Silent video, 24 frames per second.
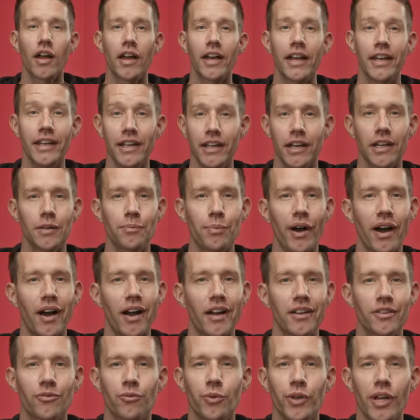Here at
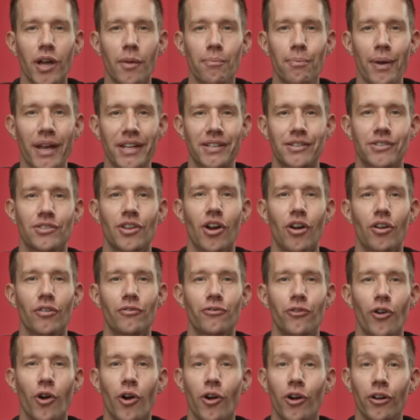Part, we are best known
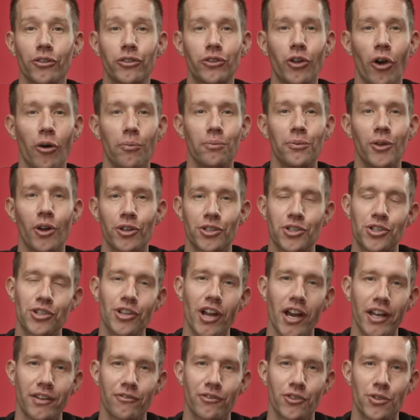for our top-notch
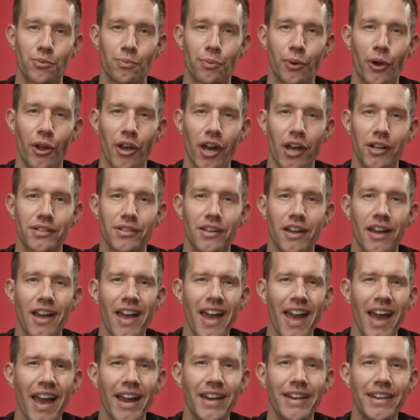night vision products.
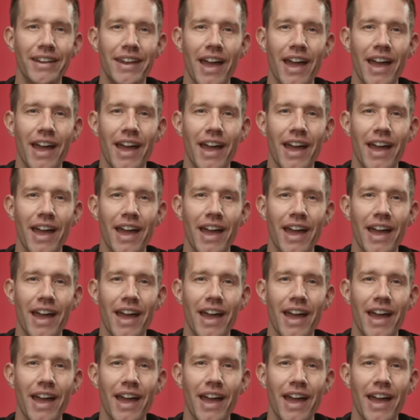And